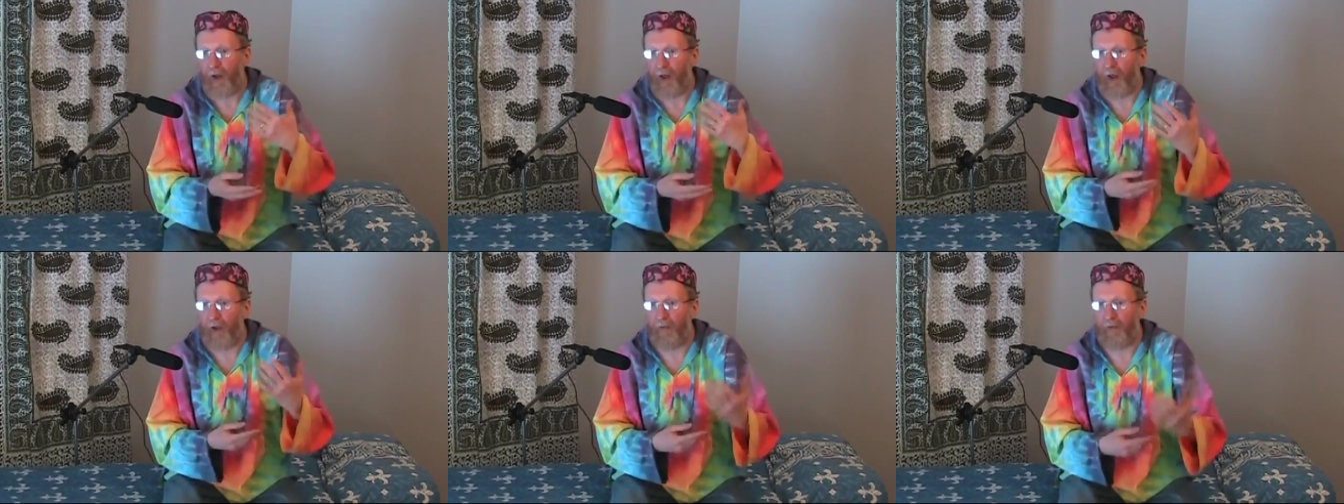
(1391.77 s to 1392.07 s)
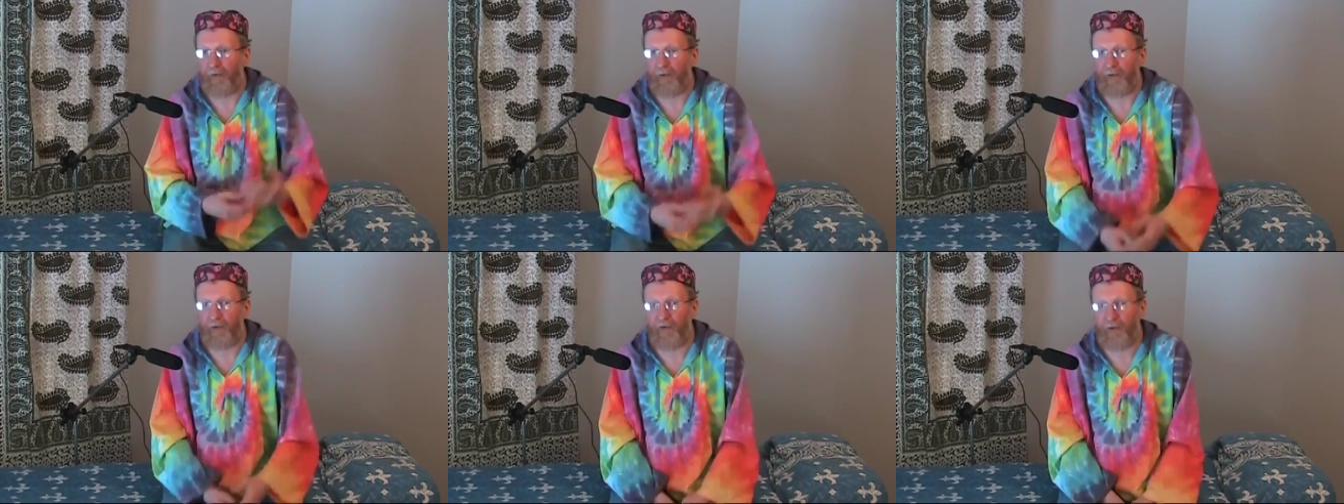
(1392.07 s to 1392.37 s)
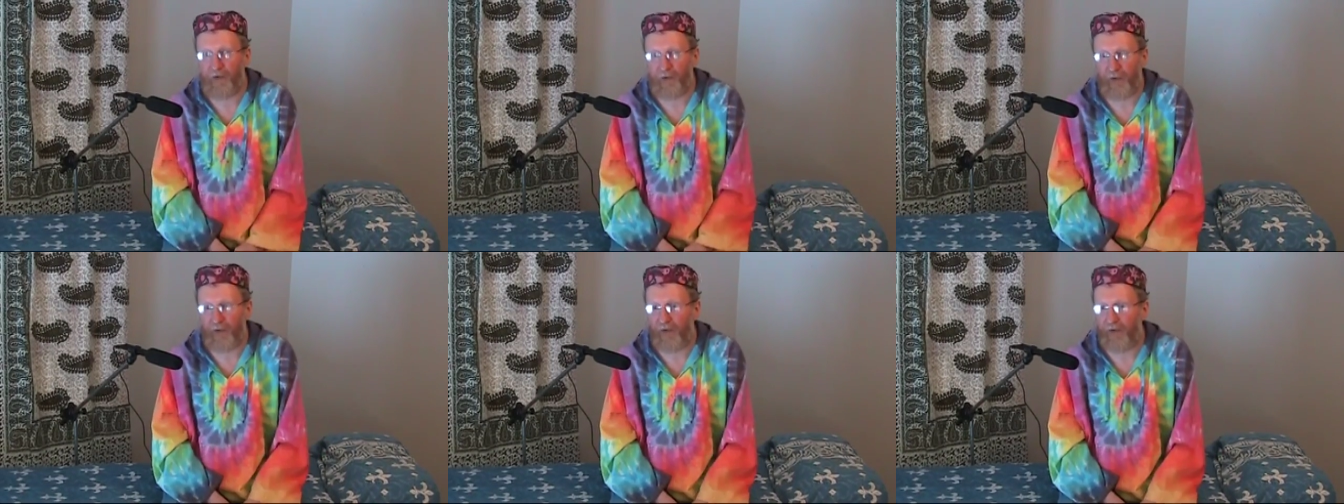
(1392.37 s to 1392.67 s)
Uh, we'll do
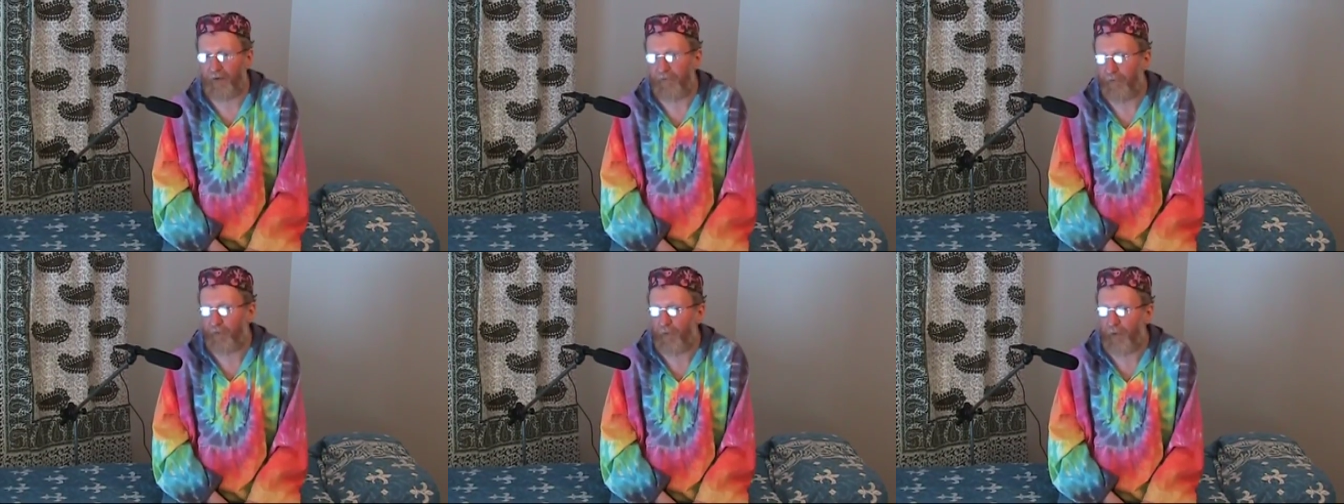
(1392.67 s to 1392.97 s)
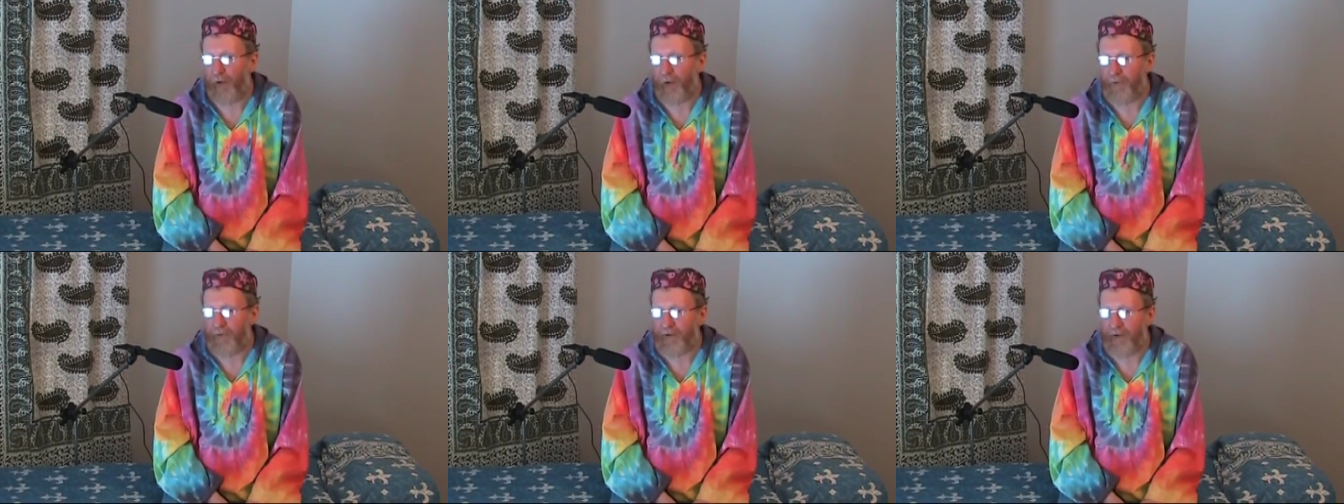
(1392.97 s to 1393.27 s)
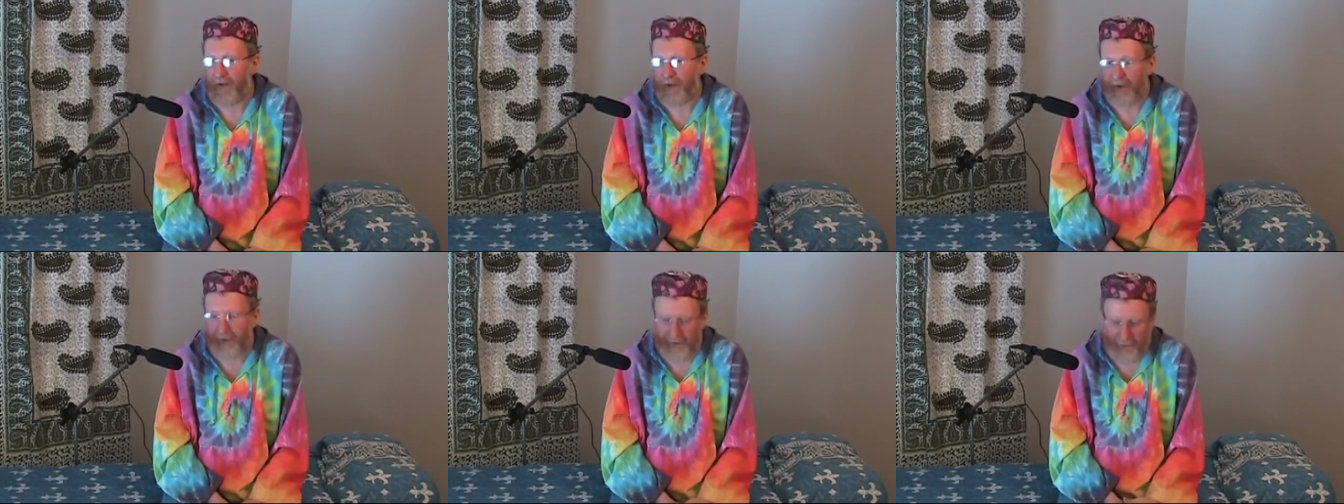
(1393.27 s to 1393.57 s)
certain reforms,
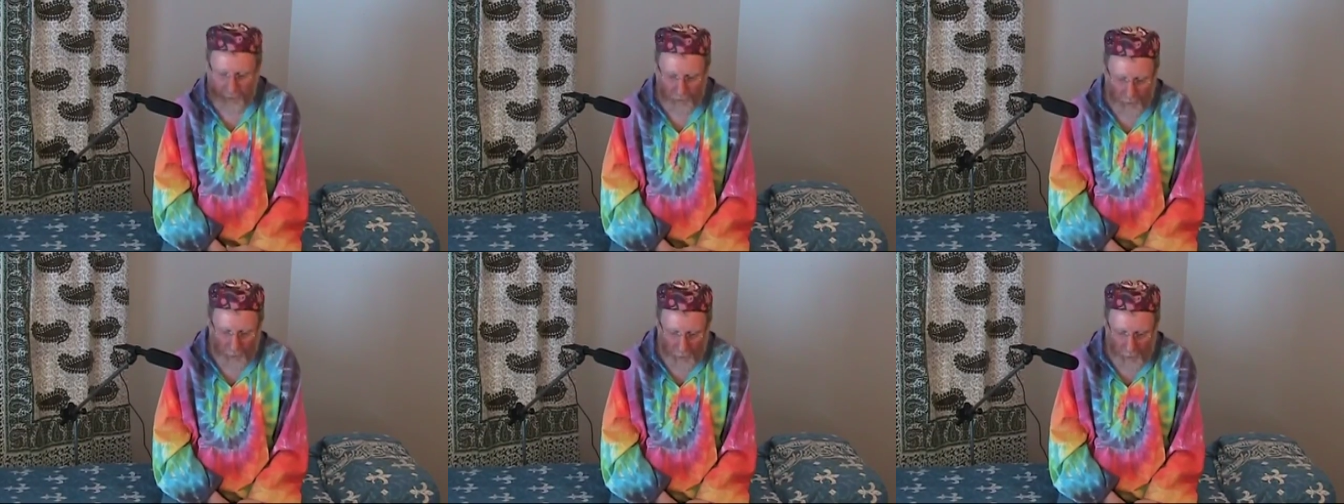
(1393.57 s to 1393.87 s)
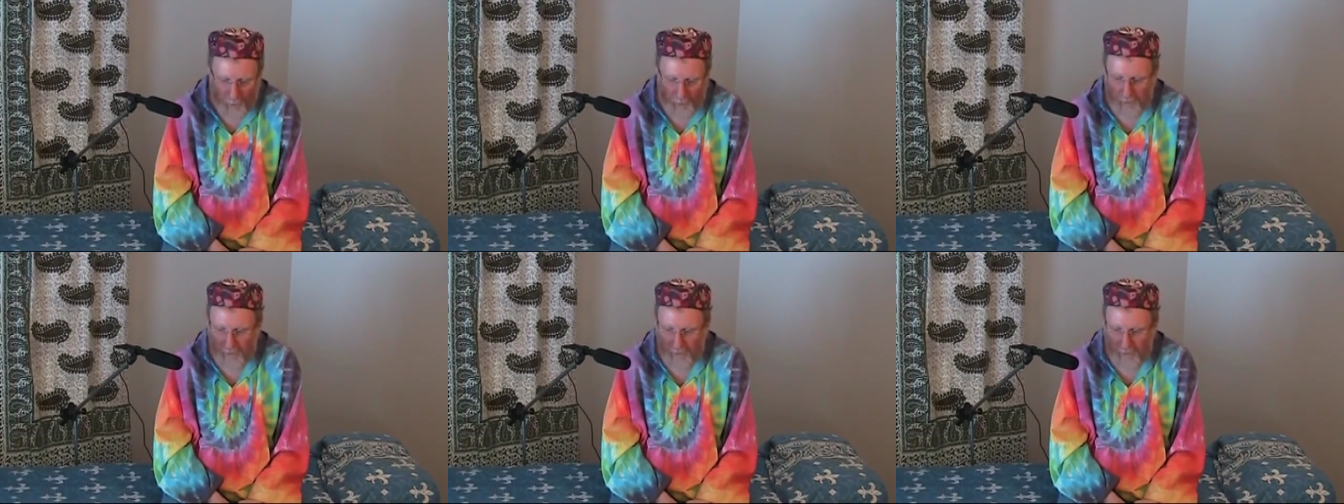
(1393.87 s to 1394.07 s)
and we